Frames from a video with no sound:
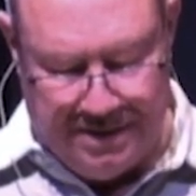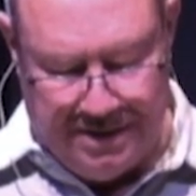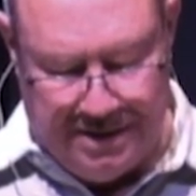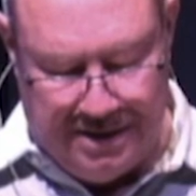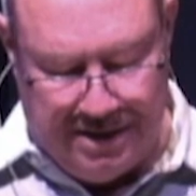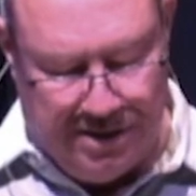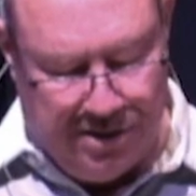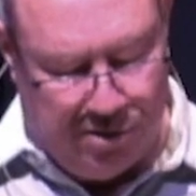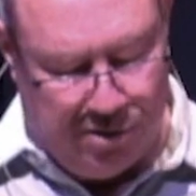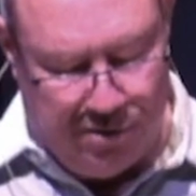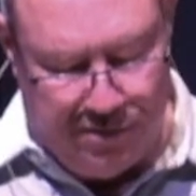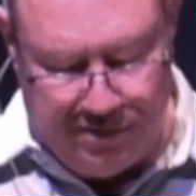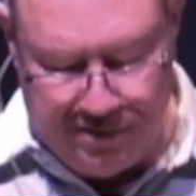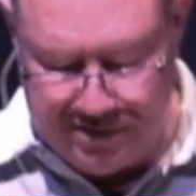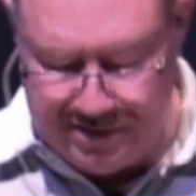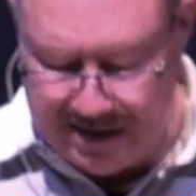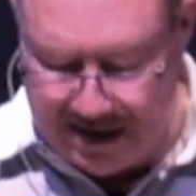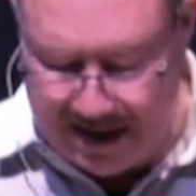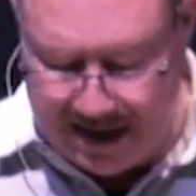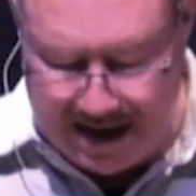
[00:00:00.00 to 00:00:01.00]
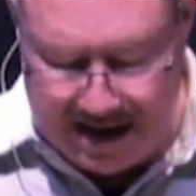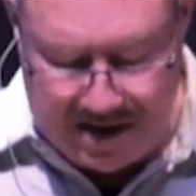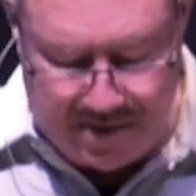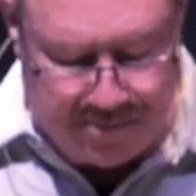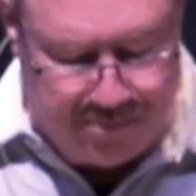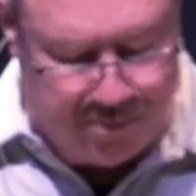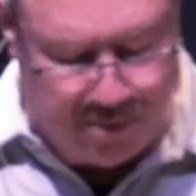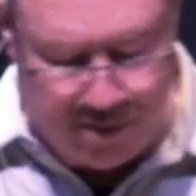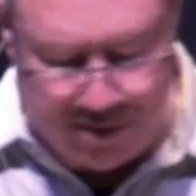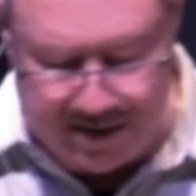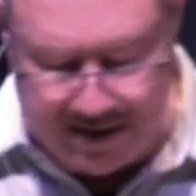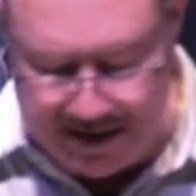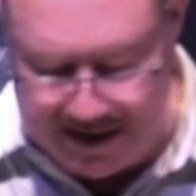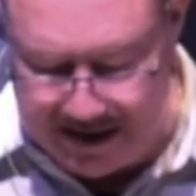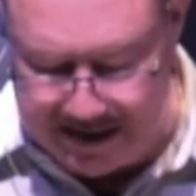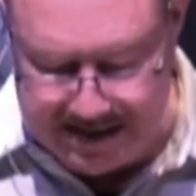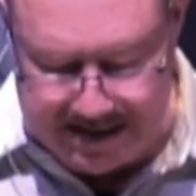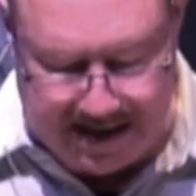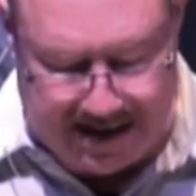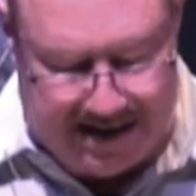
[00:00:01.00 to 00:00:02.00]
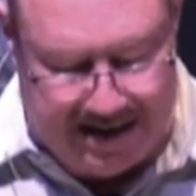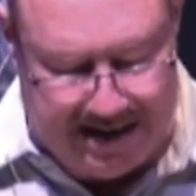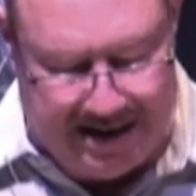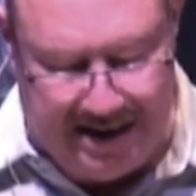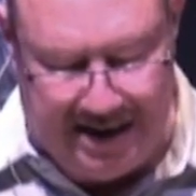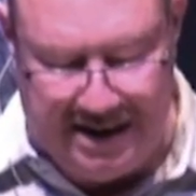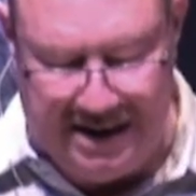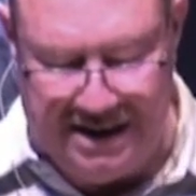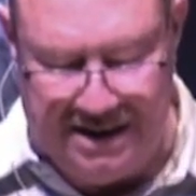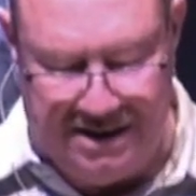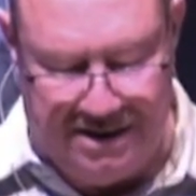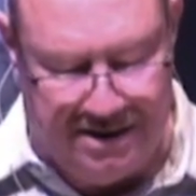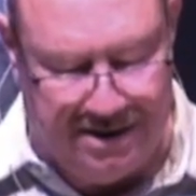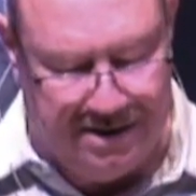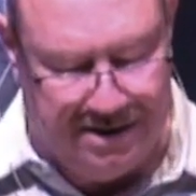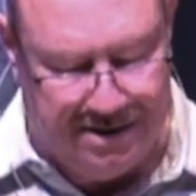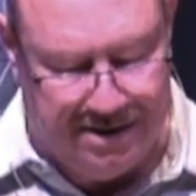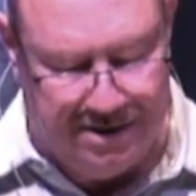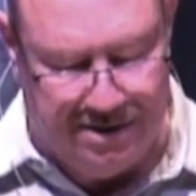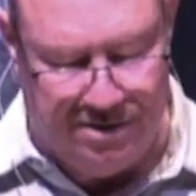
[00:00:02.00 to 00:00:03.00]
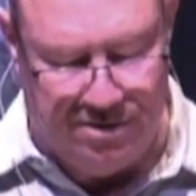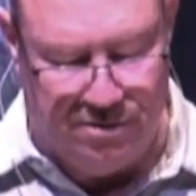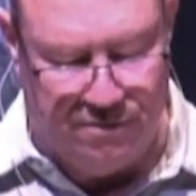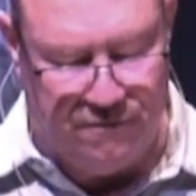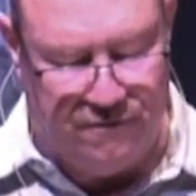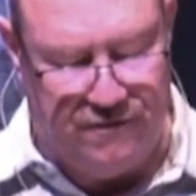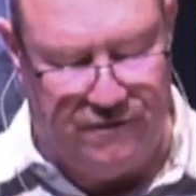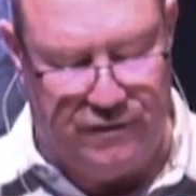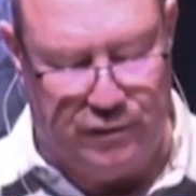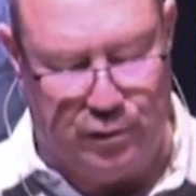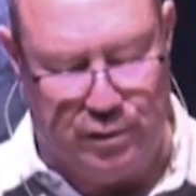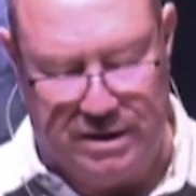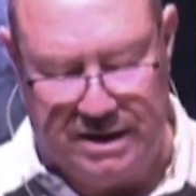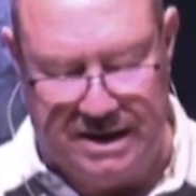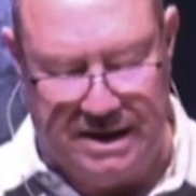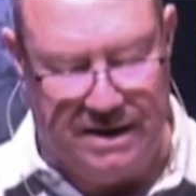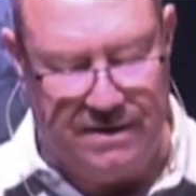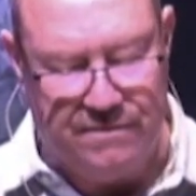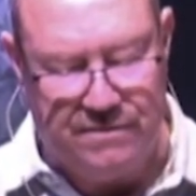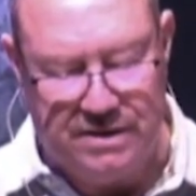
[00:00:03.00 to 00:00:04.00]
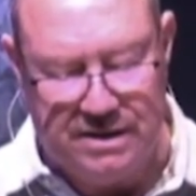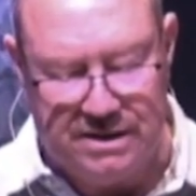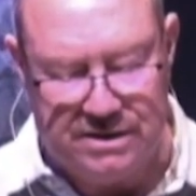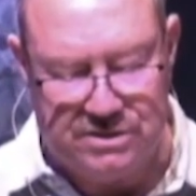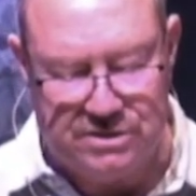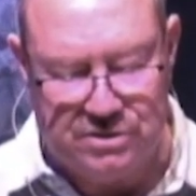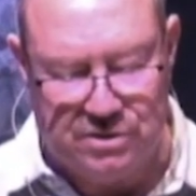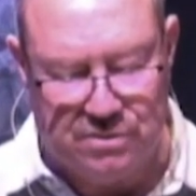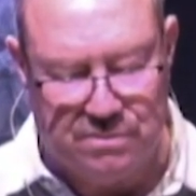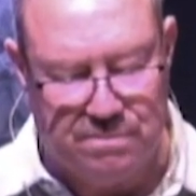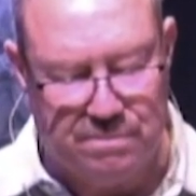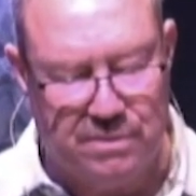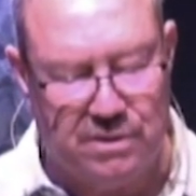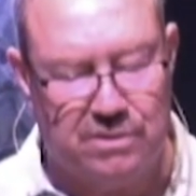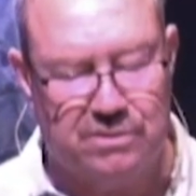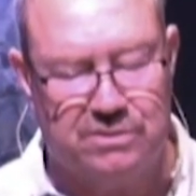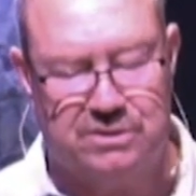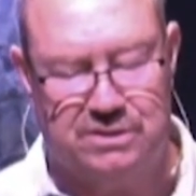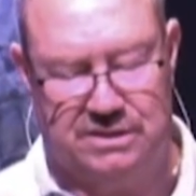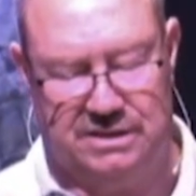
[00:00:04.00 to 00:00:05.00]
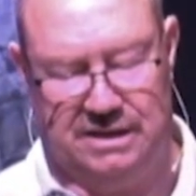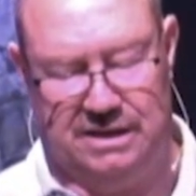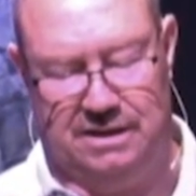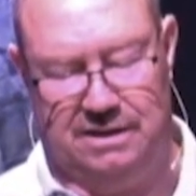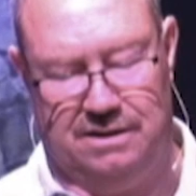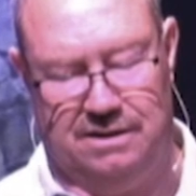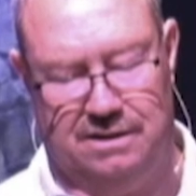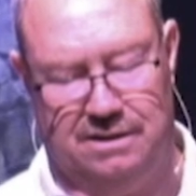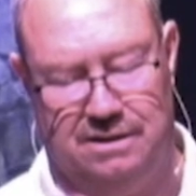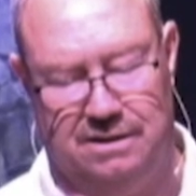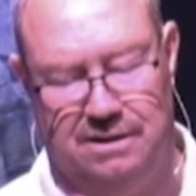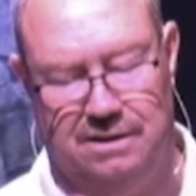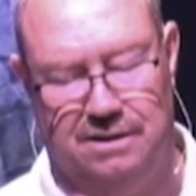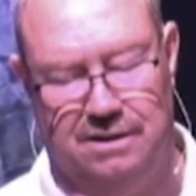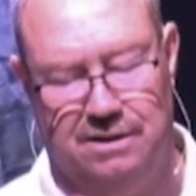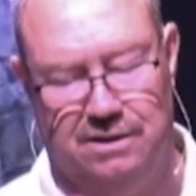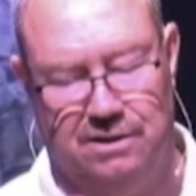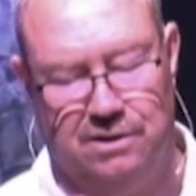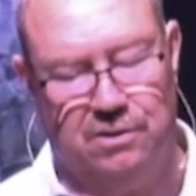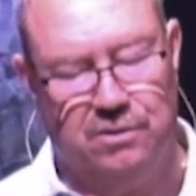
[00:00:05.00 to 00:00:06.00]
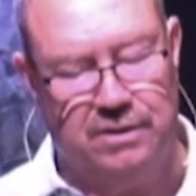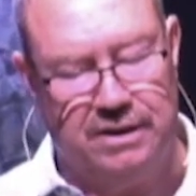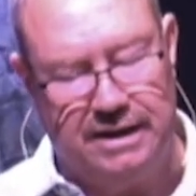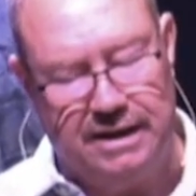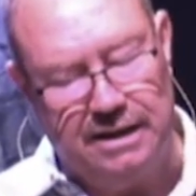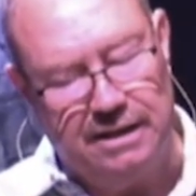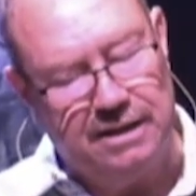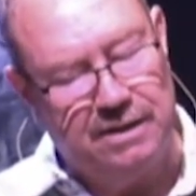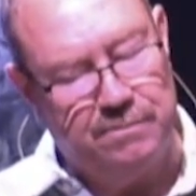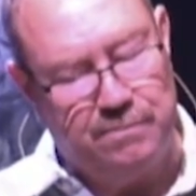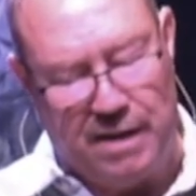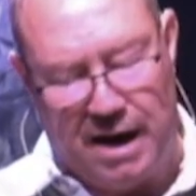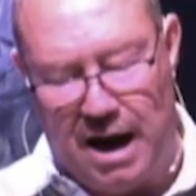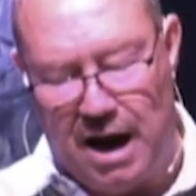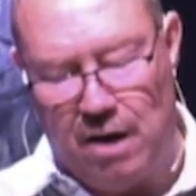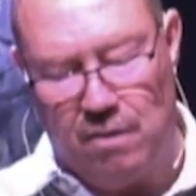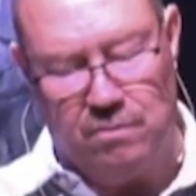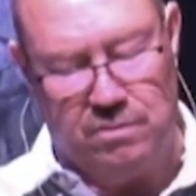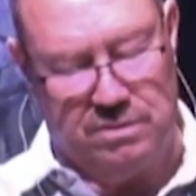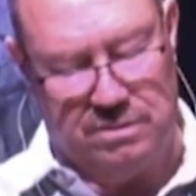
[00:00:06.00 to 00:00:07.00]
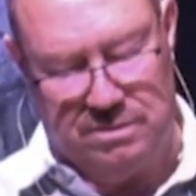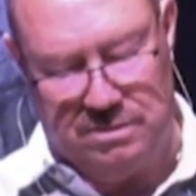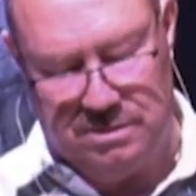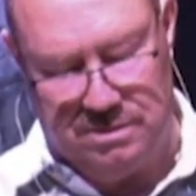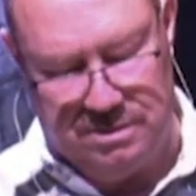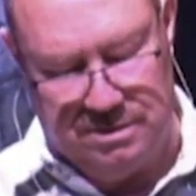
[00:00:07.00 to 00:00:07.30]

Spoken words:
And Lord, there's a lot of brokenness. I need your forgiveness, your mercy, your healing power.